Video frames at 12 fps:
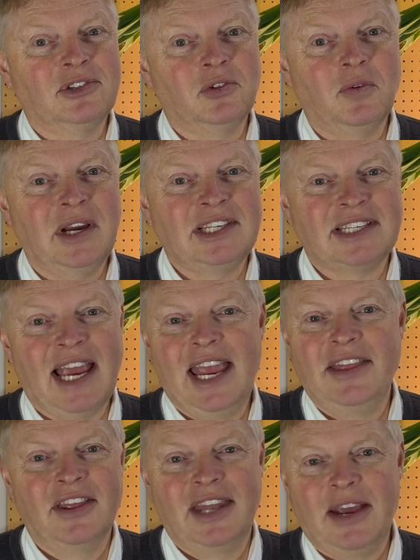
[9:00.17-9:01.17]
always
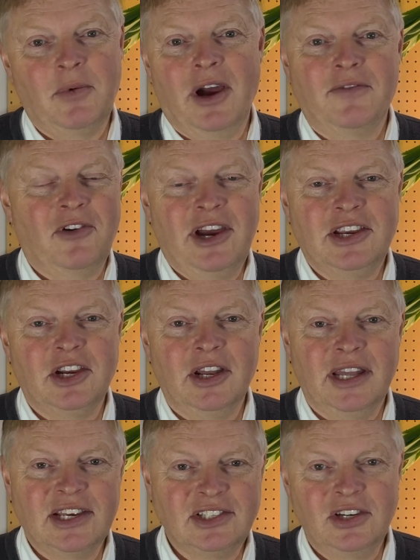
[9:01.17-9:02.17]
saying that they weren't very
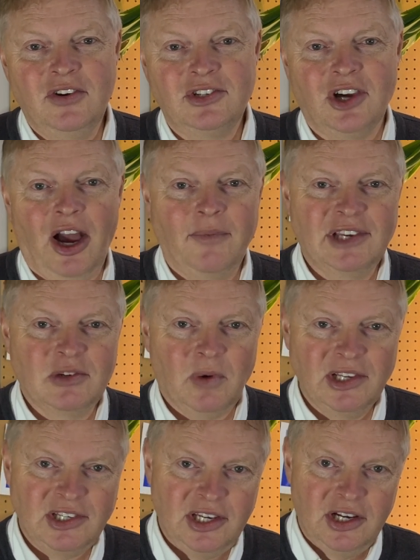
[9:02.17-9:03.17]
good. There's two types. There's
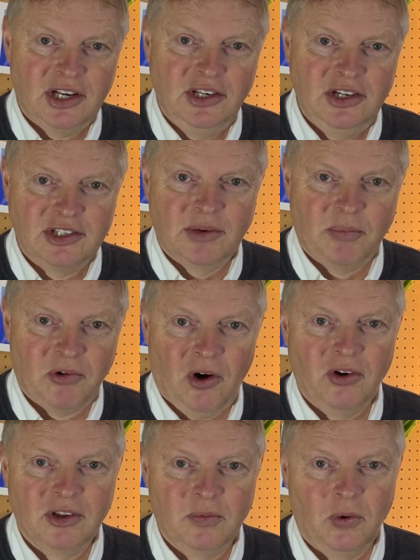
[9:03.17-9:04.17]
ones that you can use that
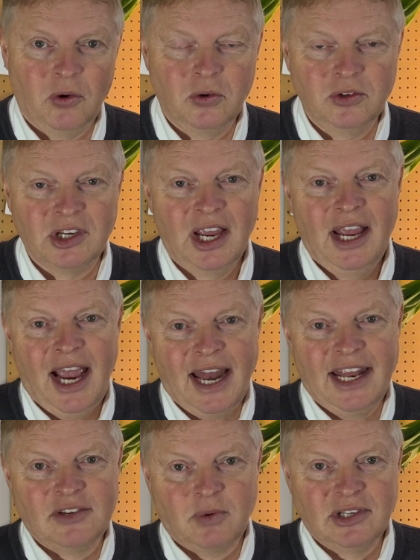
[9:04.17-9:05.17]
prong the walls,
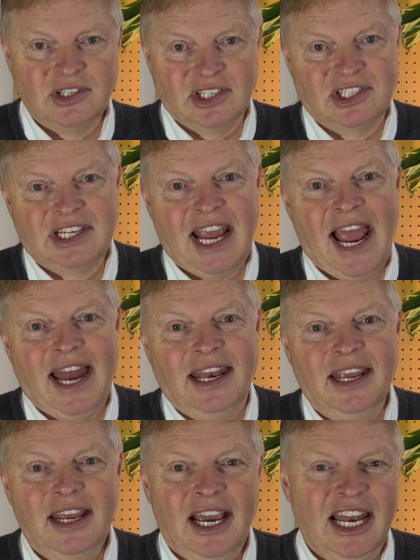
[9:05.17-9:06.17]
and there's ones that scan.
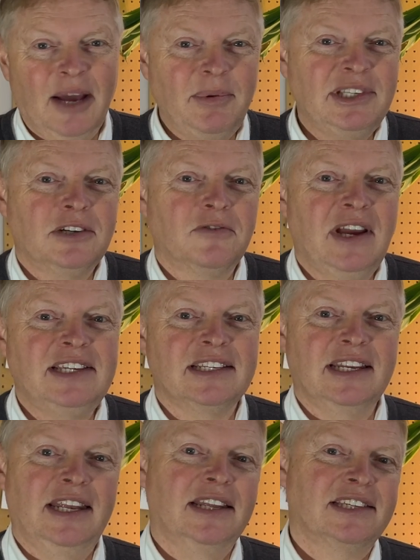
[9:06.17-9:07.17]
And up until
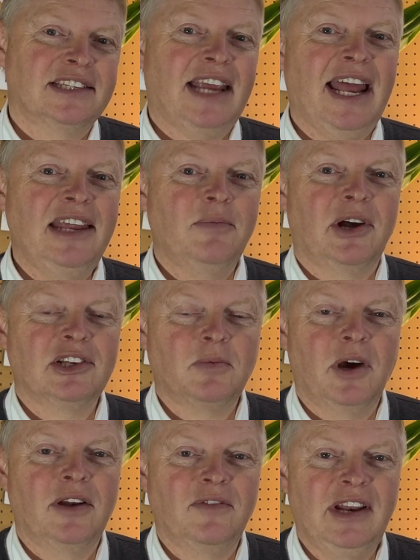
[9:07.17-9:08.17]
recently the scanning ones
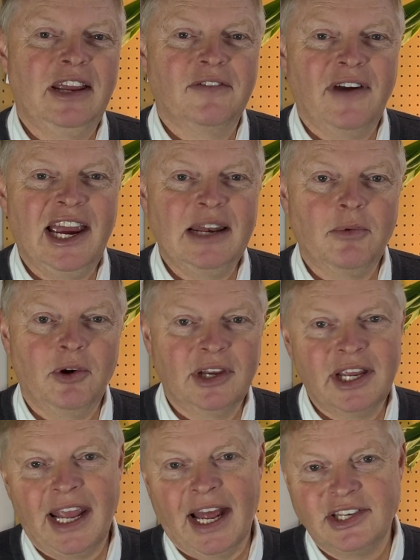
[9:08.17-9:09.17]
weren't really available. You
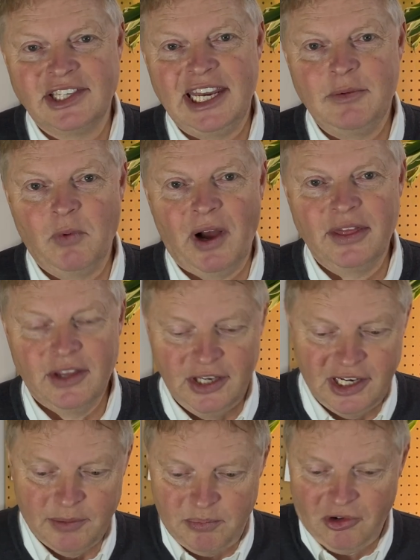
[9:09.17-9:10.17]
could get a cheap one that
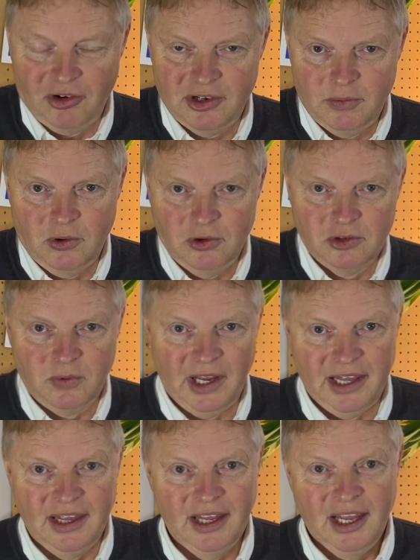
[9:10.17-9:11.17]
you could prong the walls
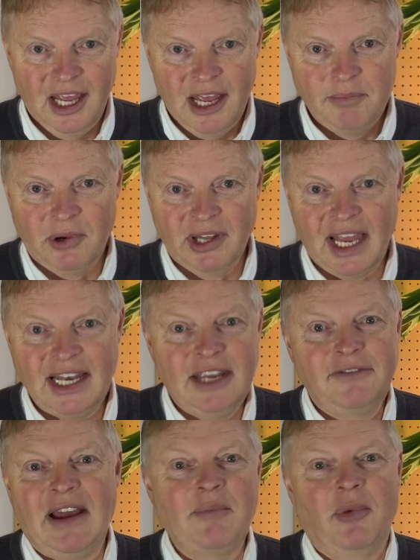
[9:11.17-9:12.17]
with, but they
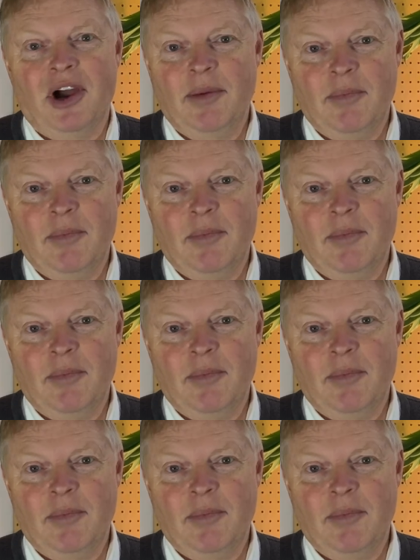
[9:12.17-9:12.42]
leave vampire